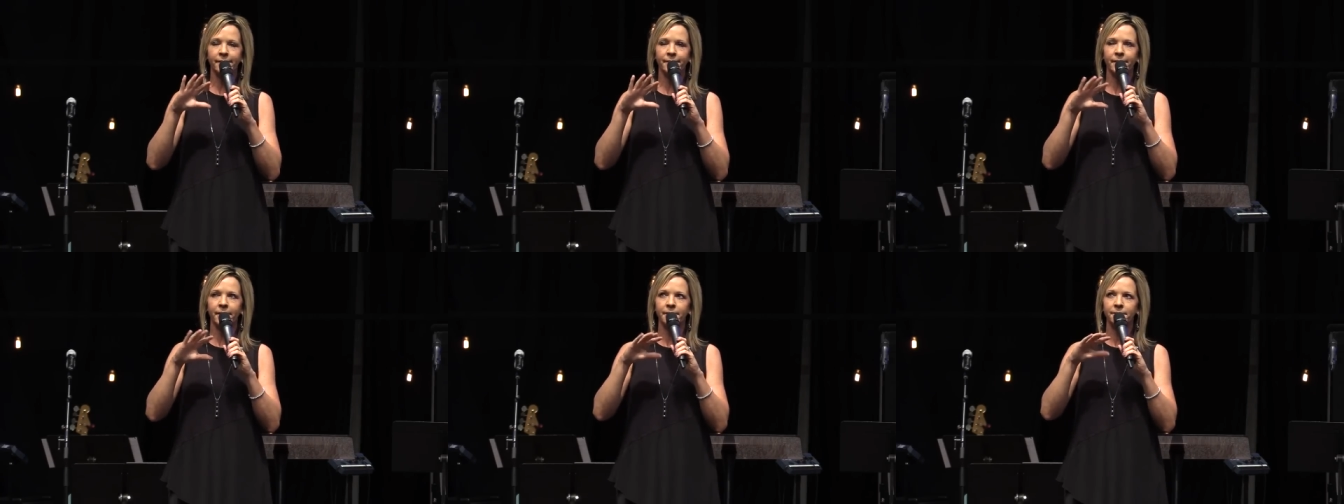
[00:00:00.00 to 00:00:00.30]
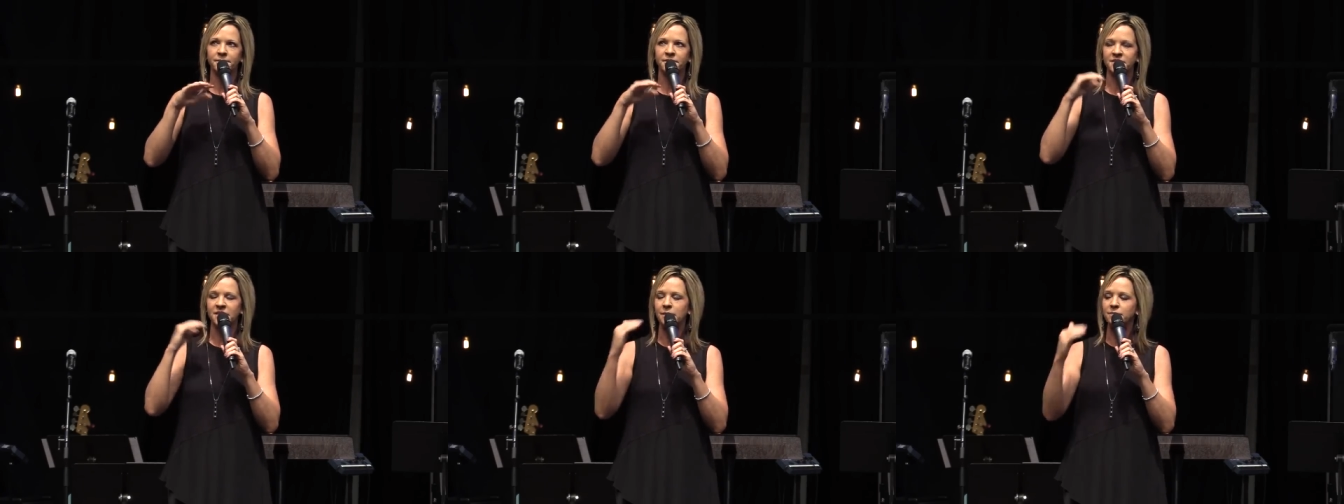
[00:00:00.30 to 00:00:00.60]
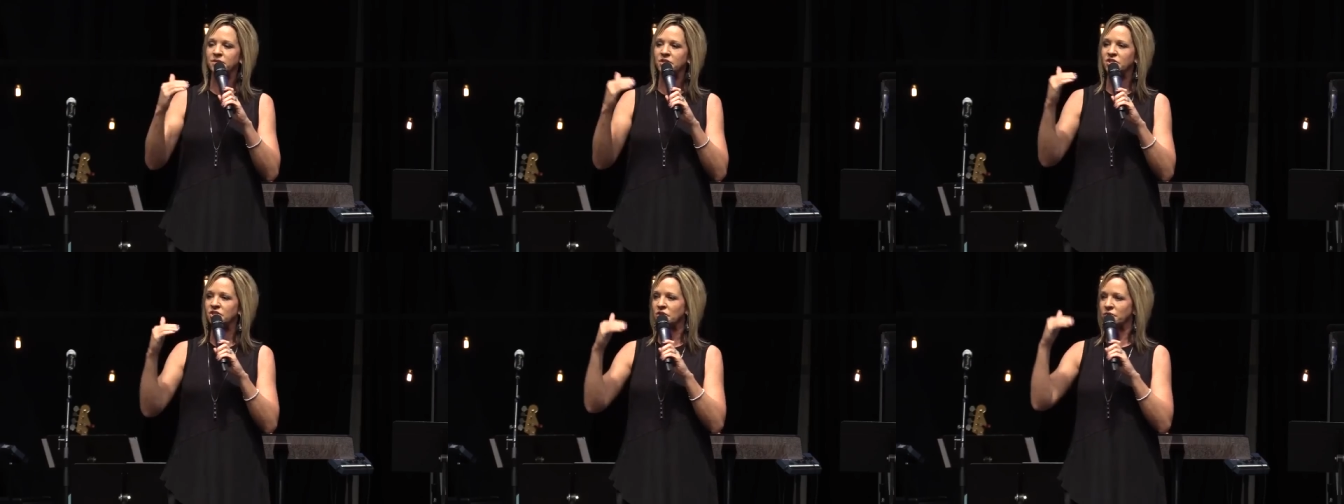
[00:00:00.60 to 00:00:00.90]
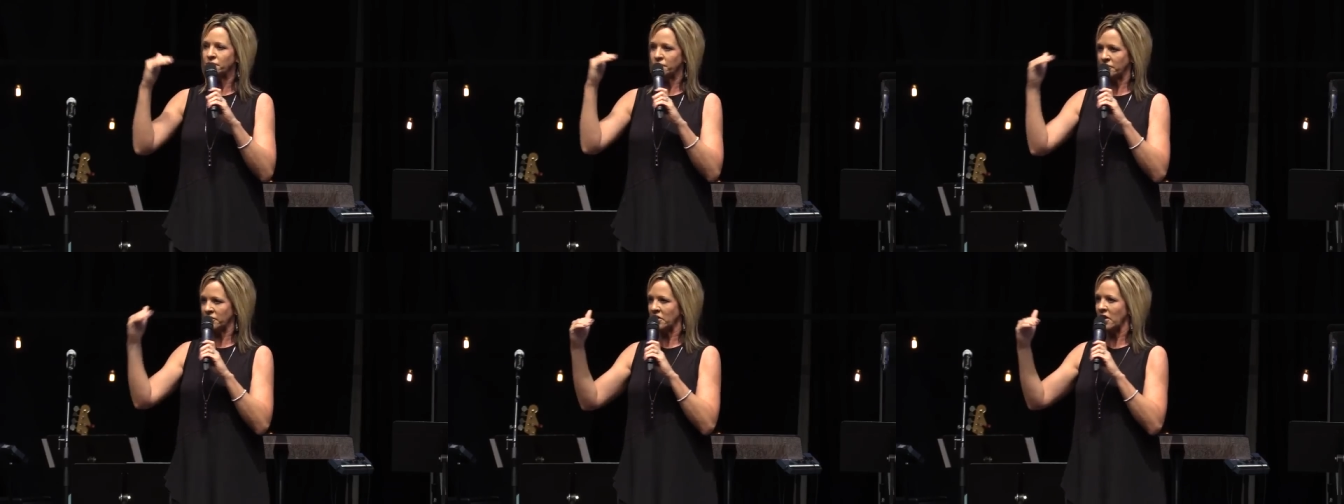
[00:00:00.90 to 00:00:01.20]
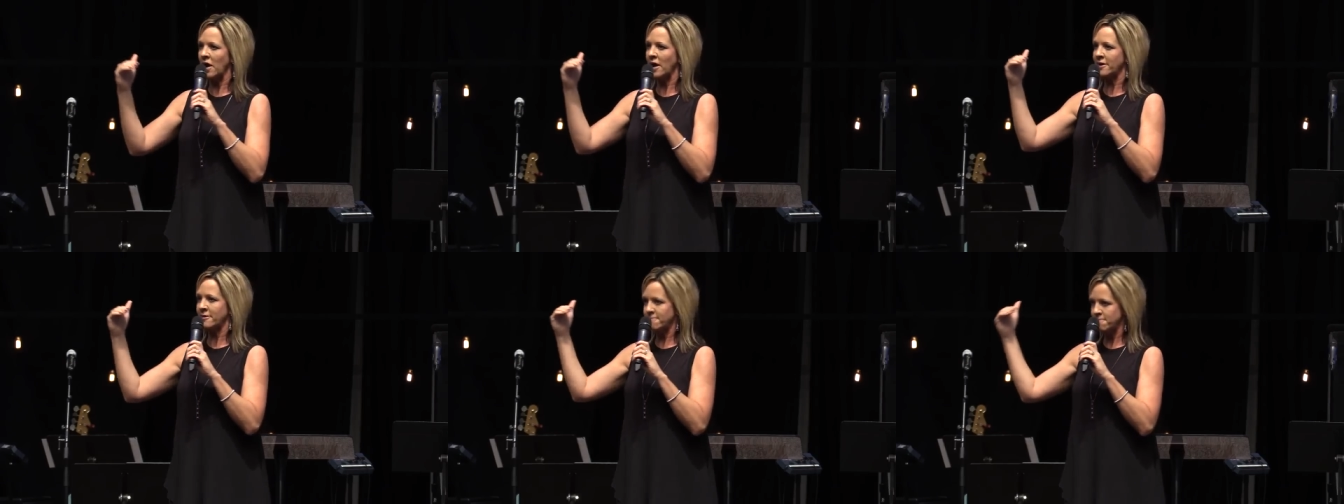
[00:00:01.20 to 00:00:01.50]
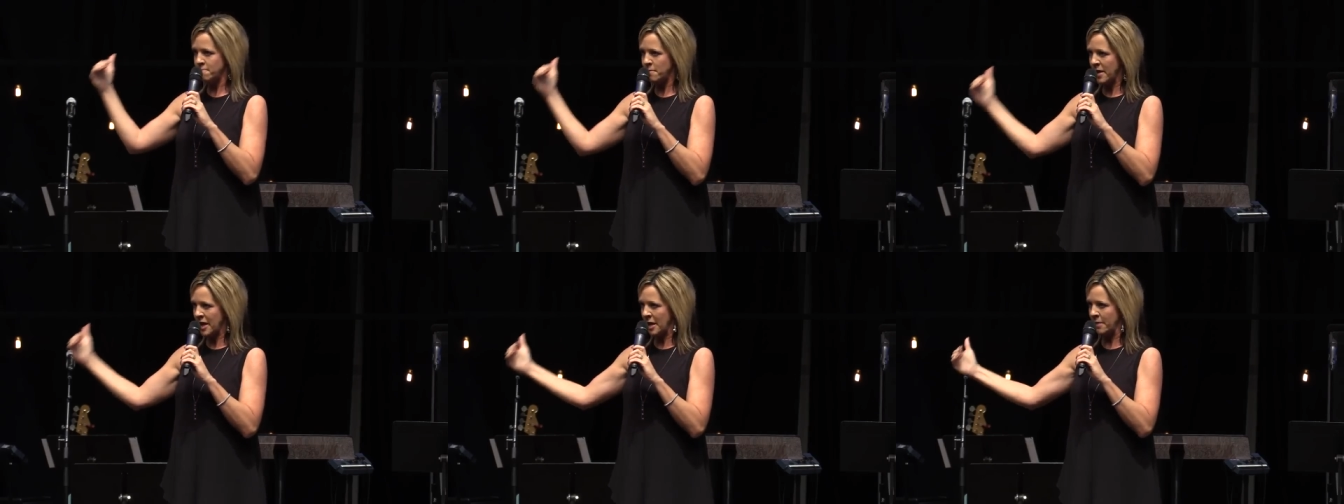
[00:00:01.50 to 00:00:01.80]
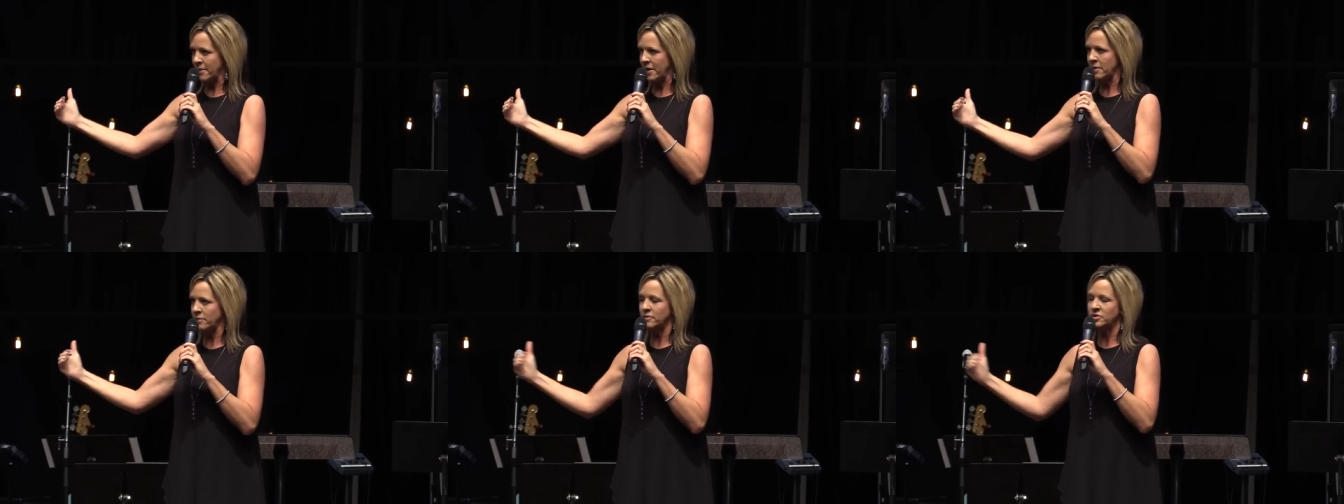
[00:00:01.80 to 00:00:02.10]
a substitute for the god of
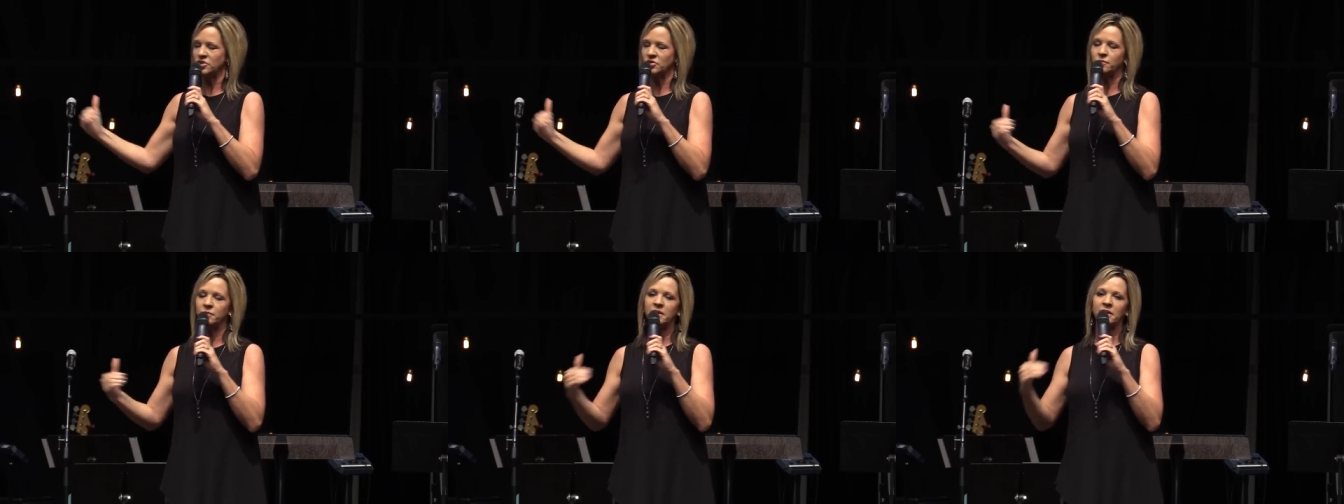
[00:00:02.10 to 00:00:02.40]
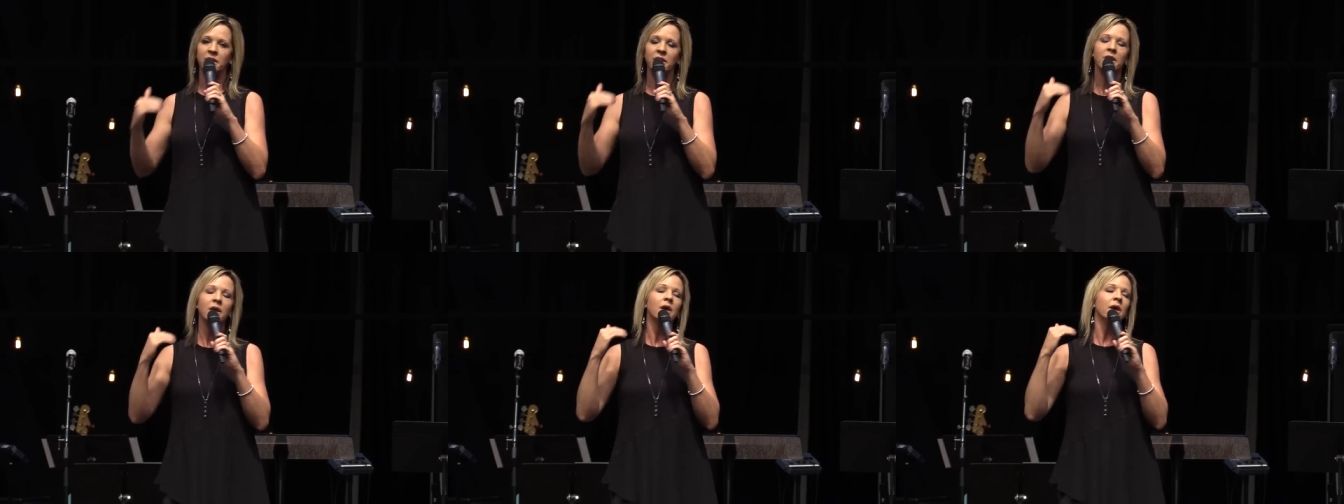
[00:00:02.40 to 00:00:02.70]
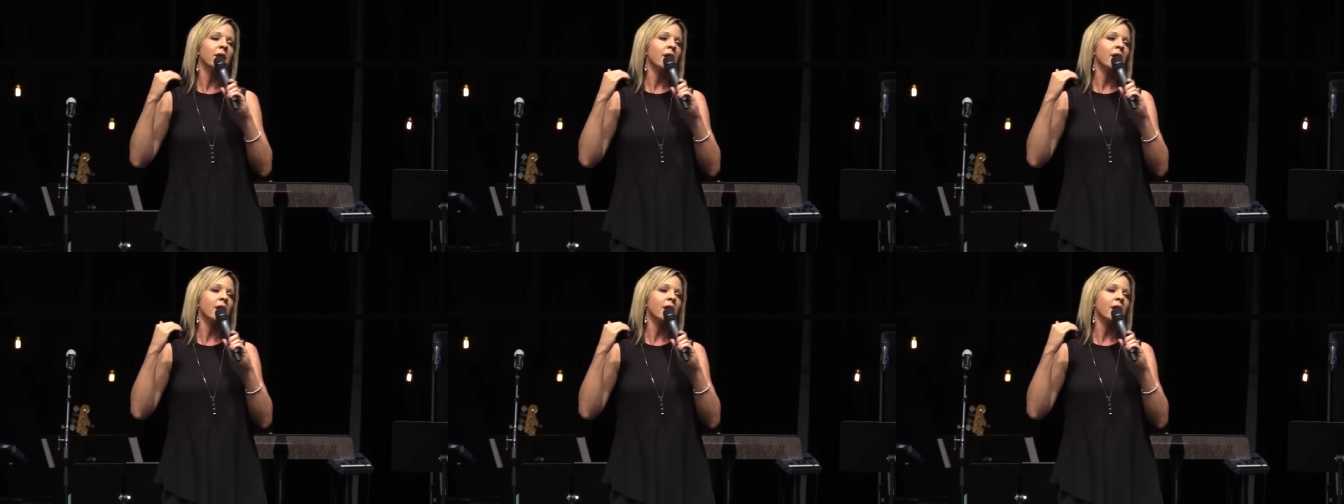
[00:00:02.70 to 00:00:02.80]
mammon, which would be